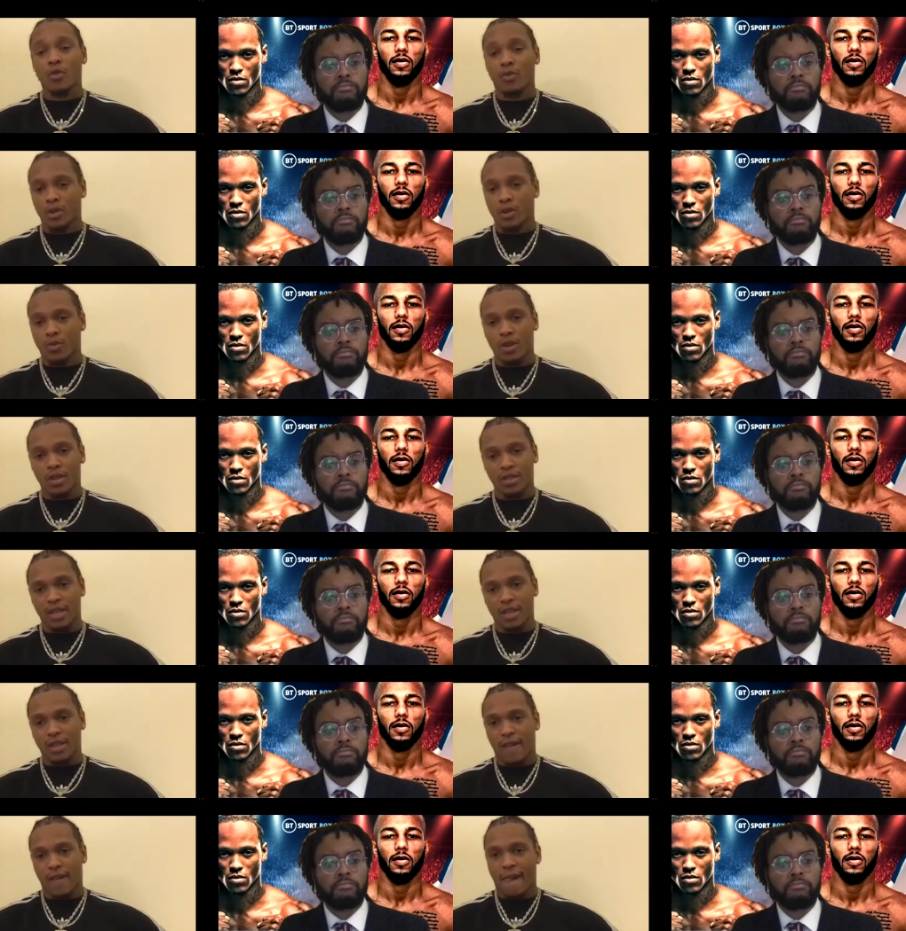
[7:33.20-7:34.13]
Speaker 1: have worked out.
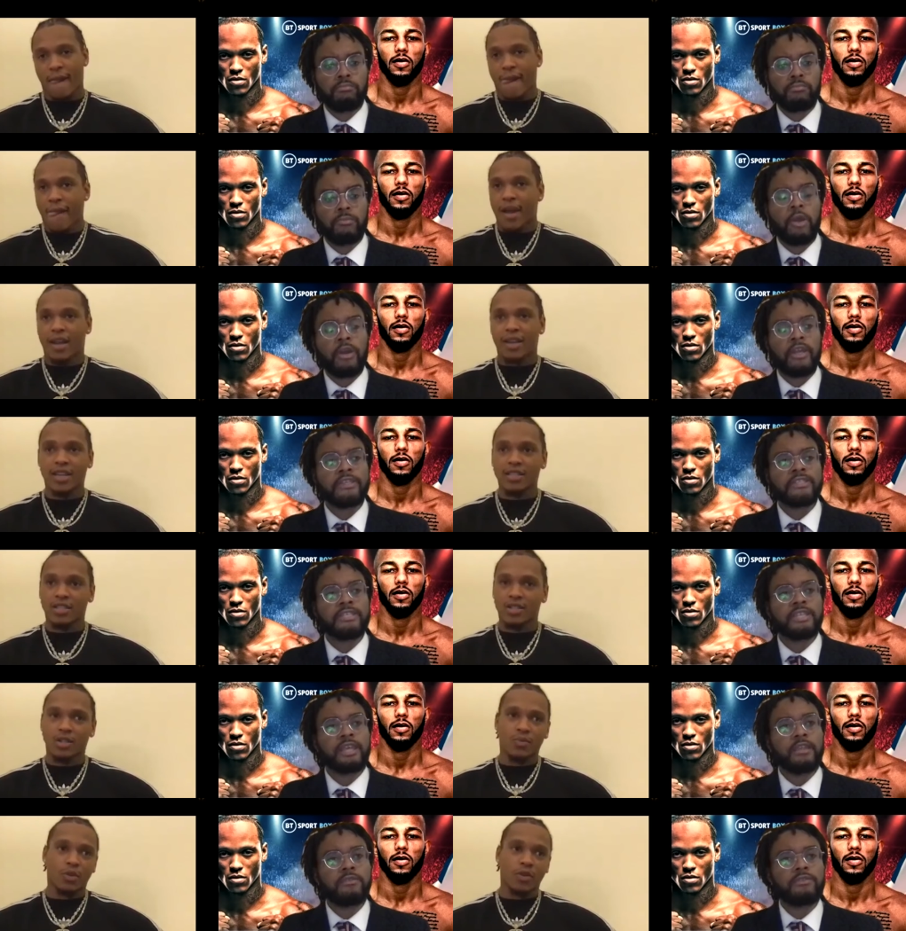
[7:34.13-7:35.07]
Okay, and that's
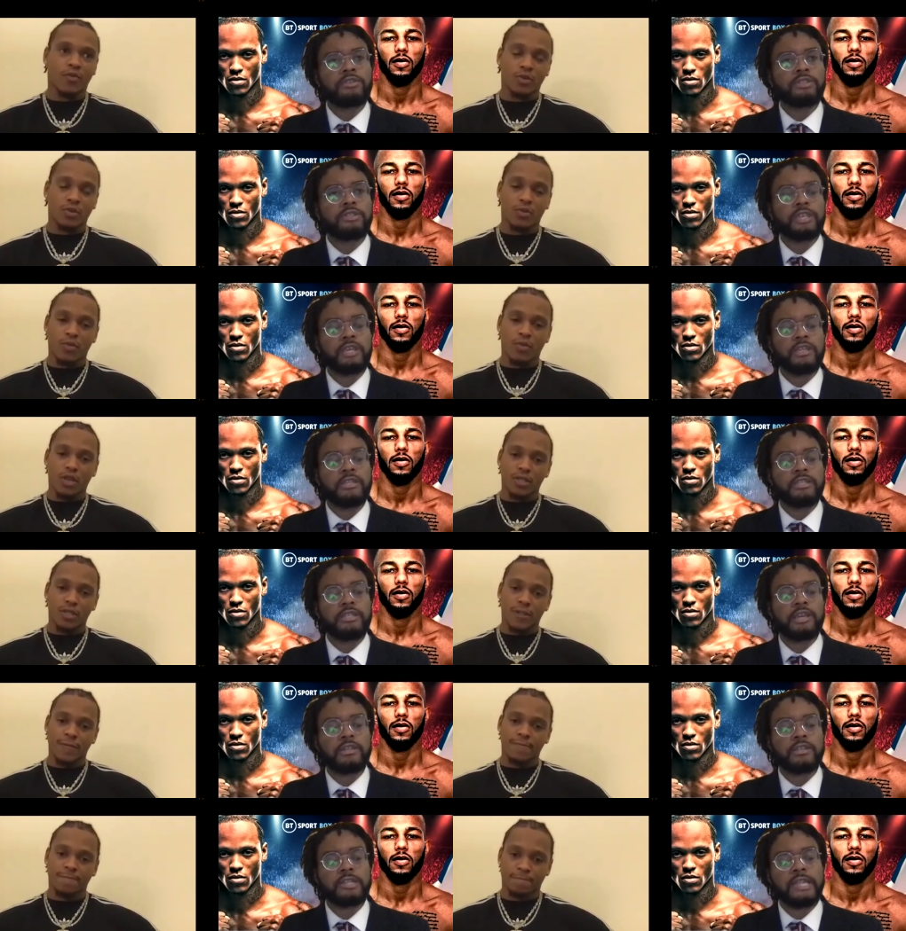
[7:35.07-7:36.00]
just then
Speaker 2: just to
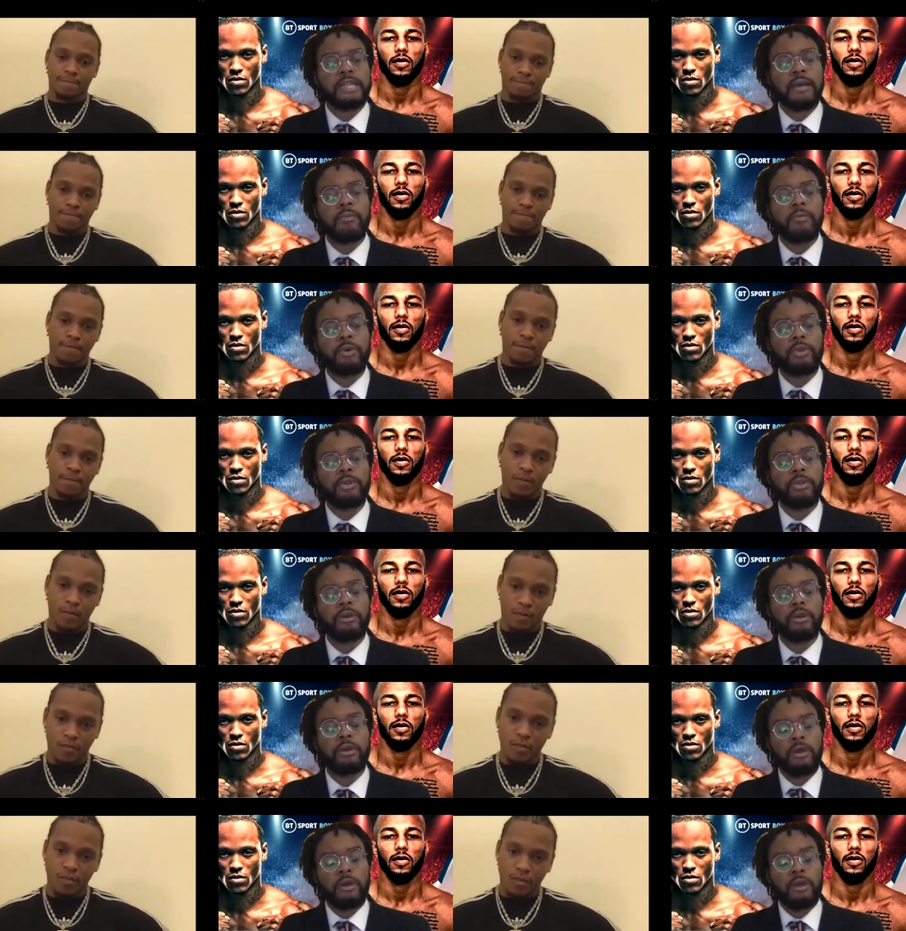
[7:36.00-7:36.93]
interject on that one,
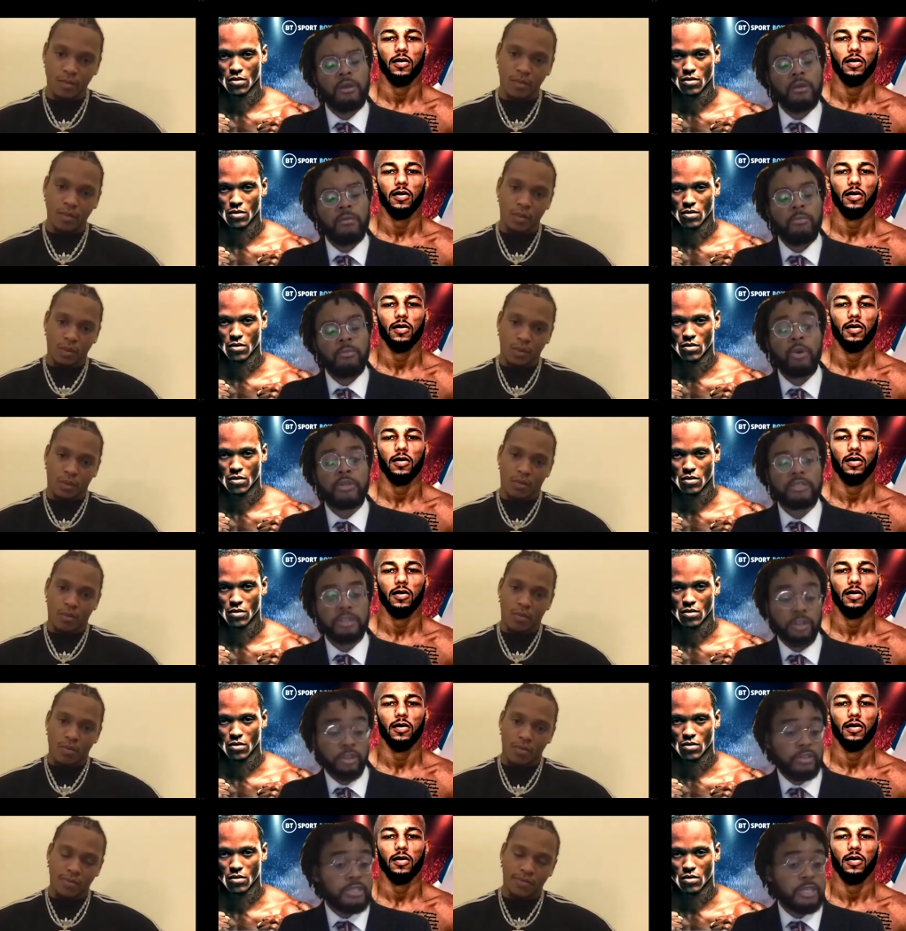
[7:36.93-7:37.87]
boxing,
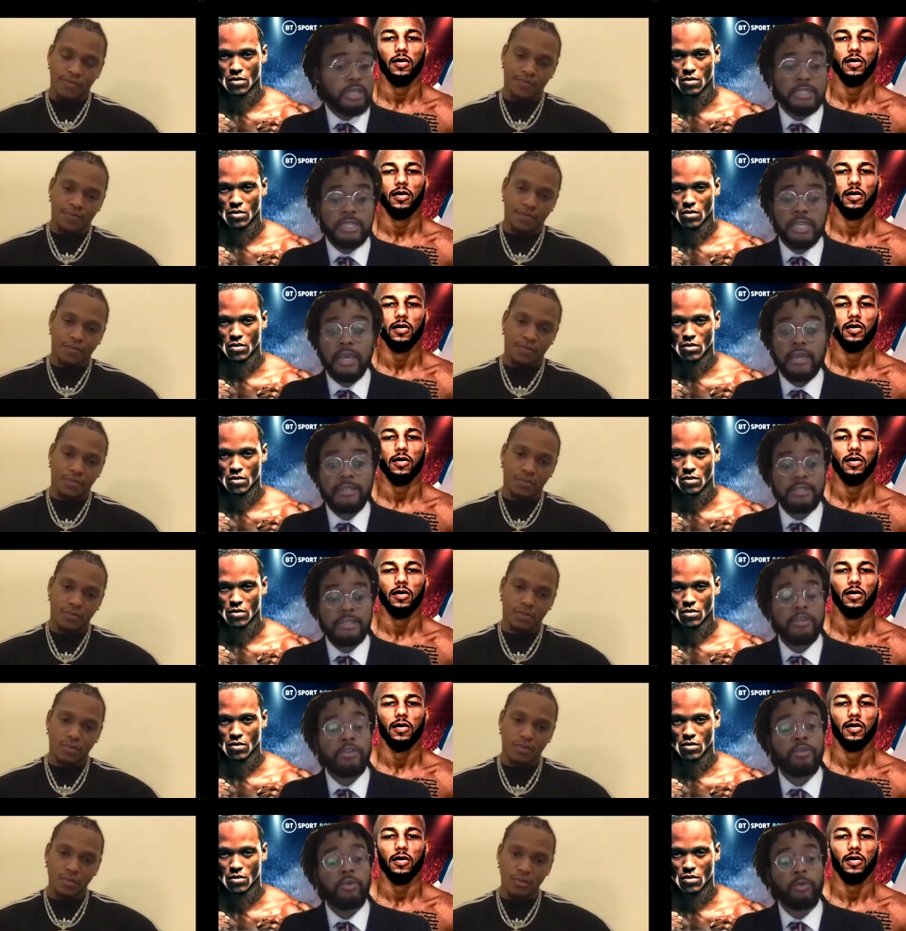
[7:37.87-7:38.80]
like you said, is a lesson,
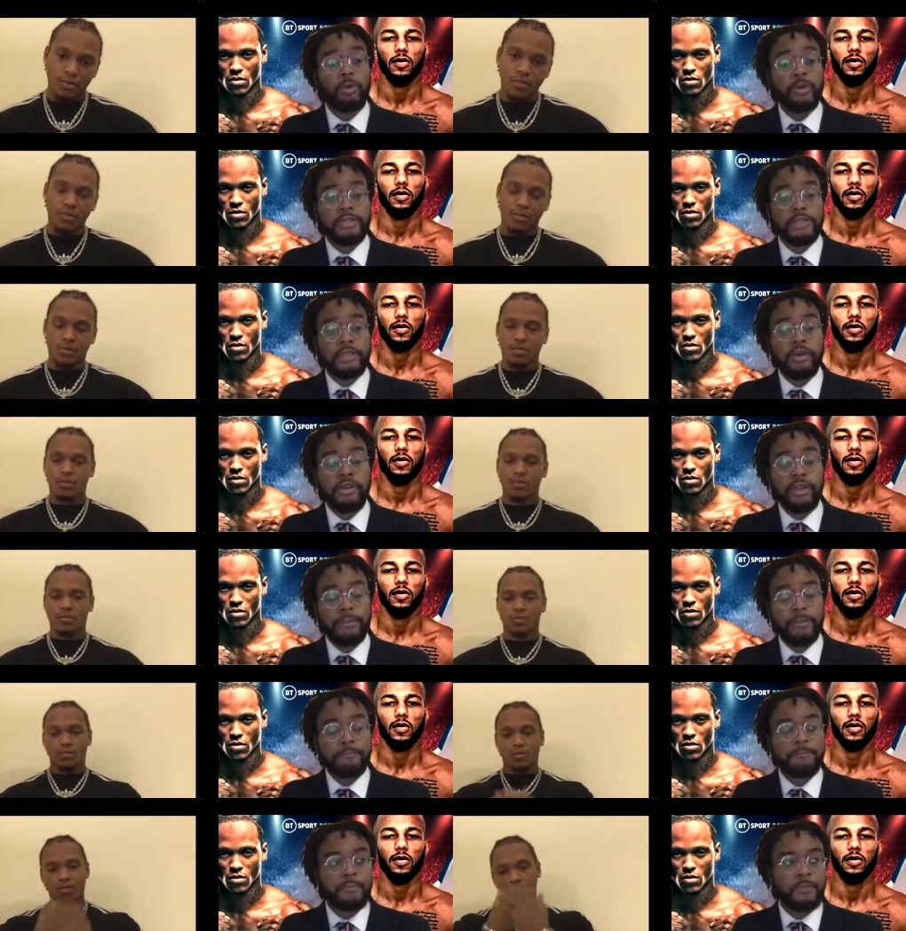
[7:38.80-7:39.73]
and you're always
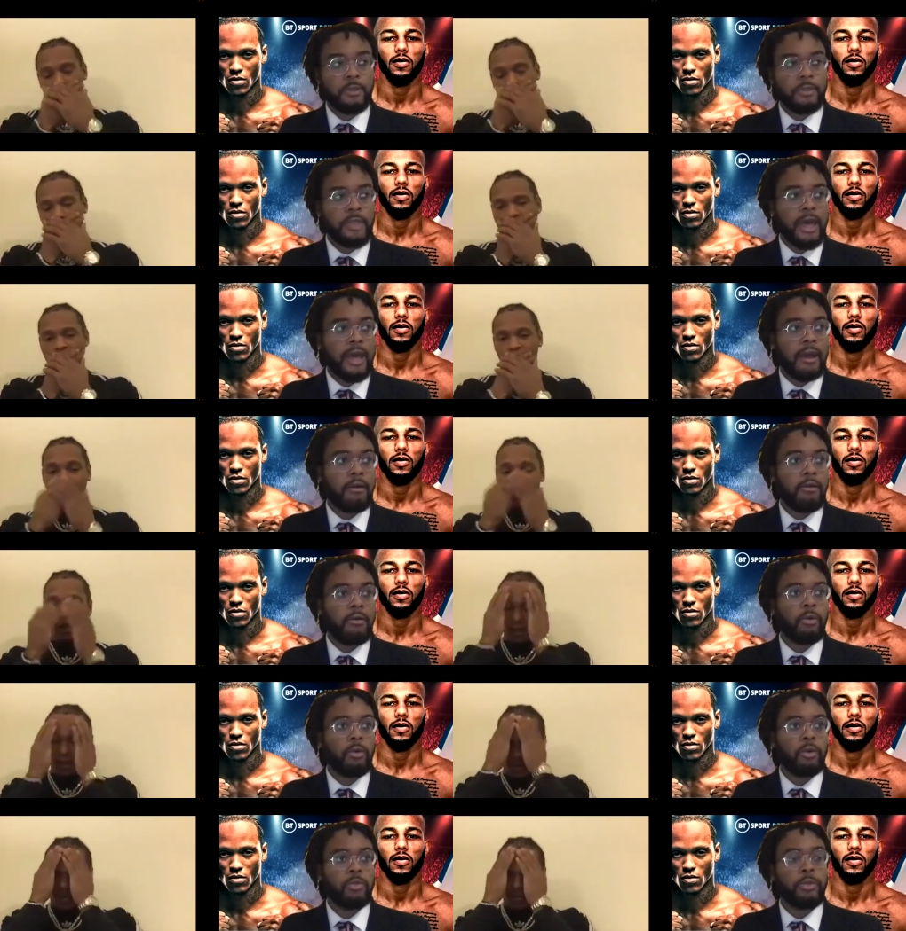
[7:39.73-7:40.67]
learning. Now, the